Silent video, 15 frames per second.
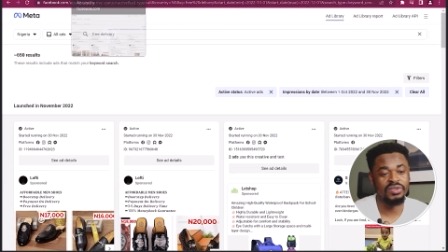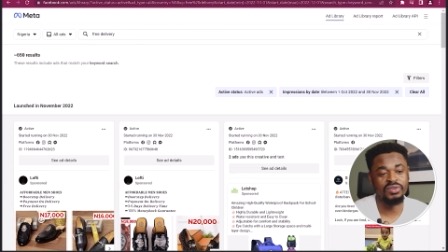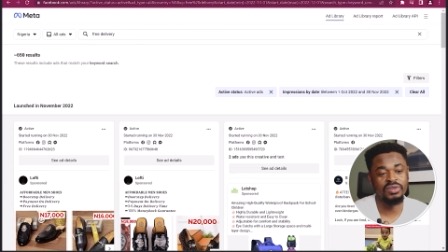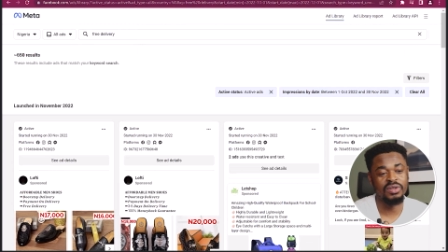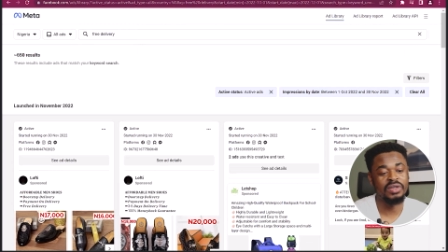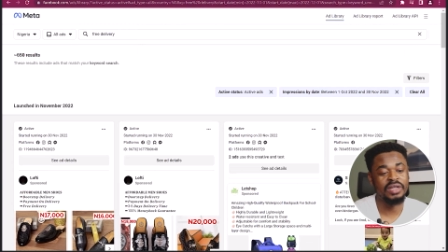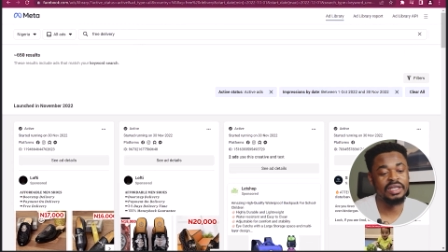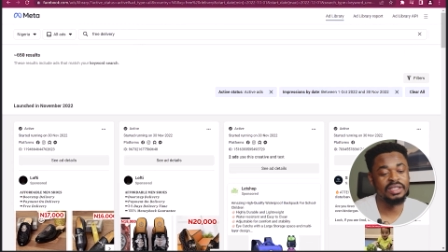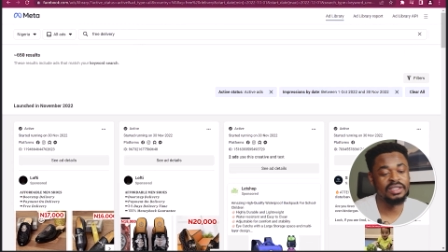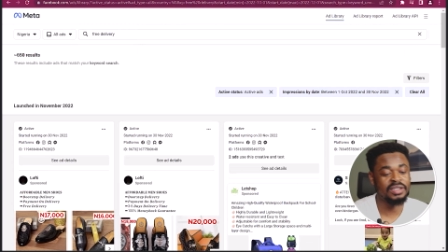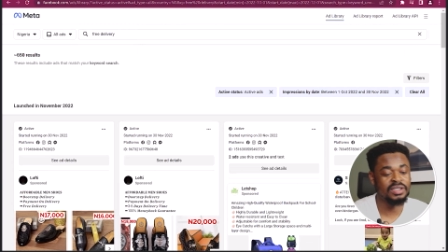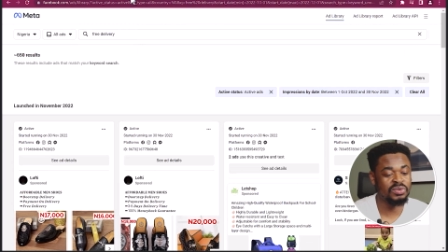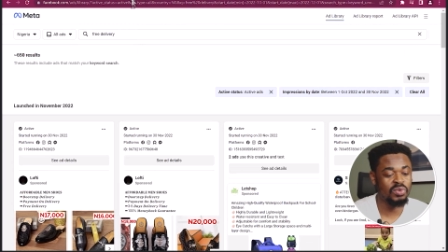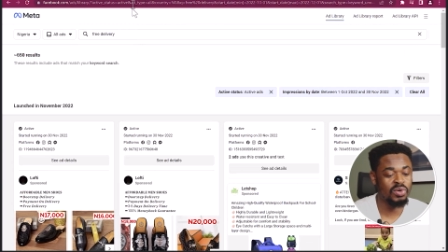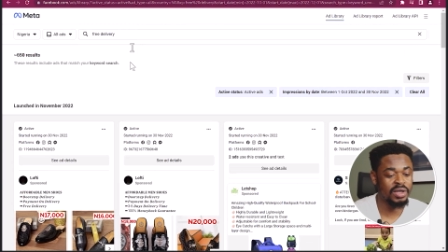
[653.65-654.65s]
You know, okay,
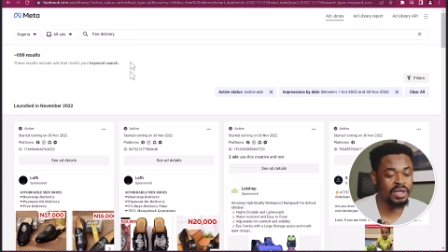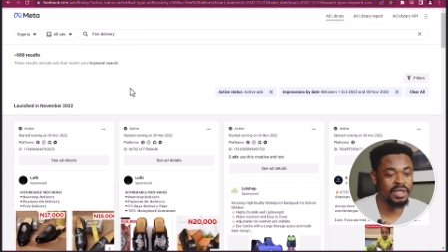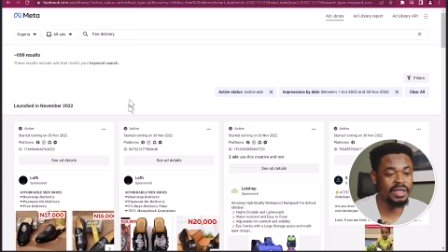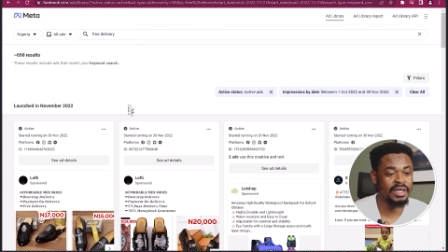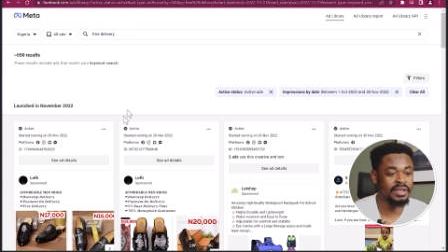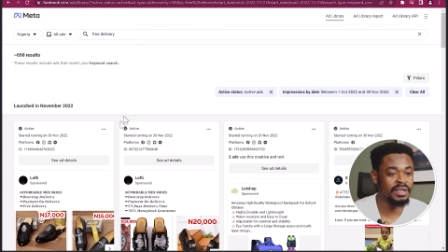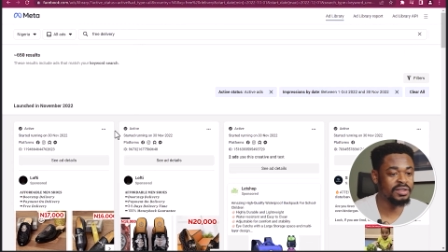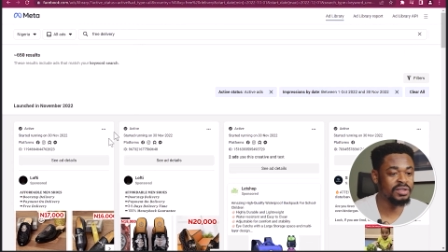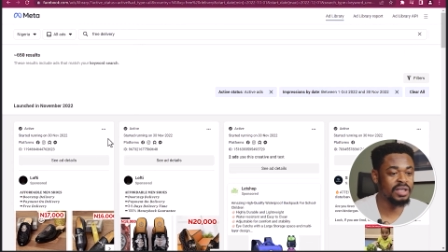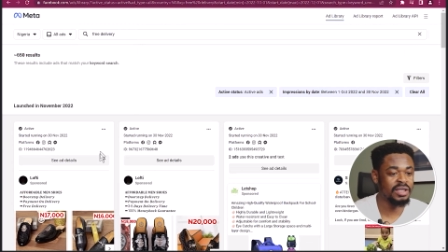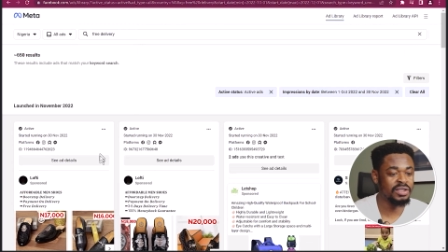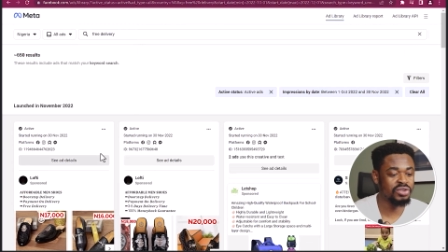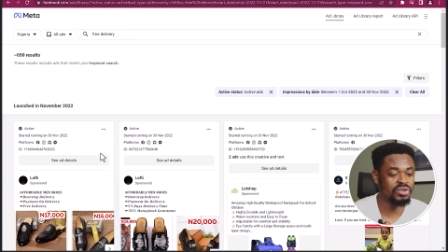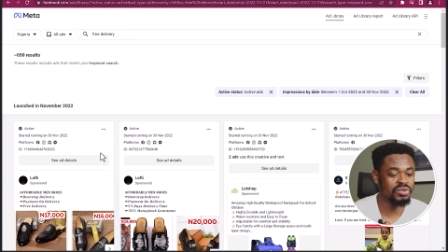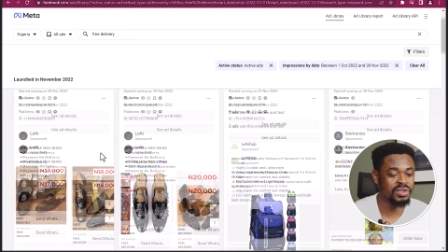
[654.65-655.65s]
this is working, and then you
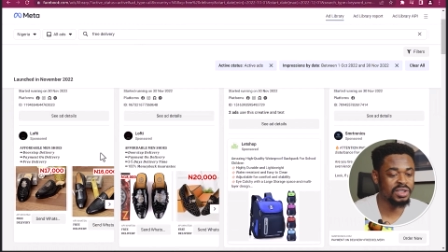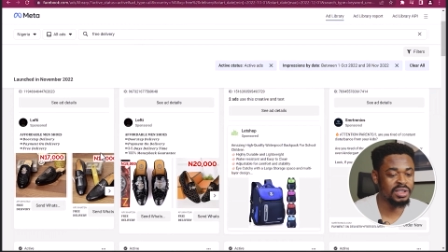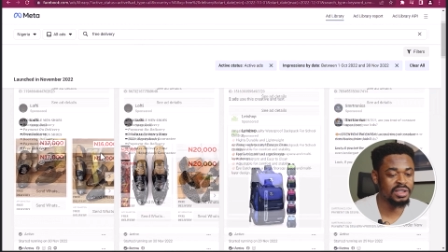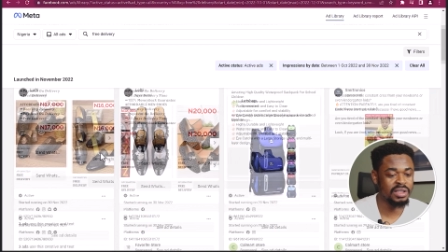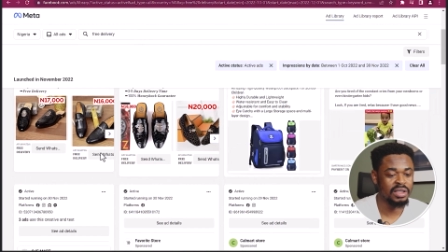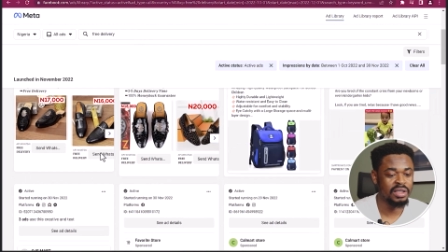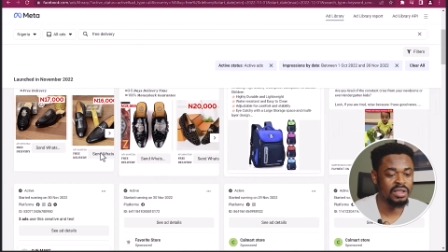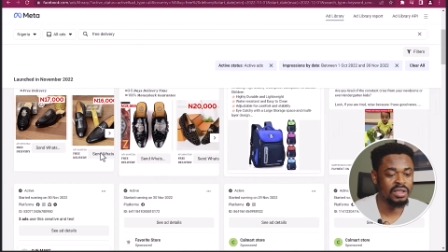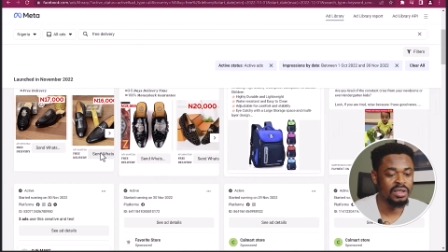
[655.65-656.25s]
can use it.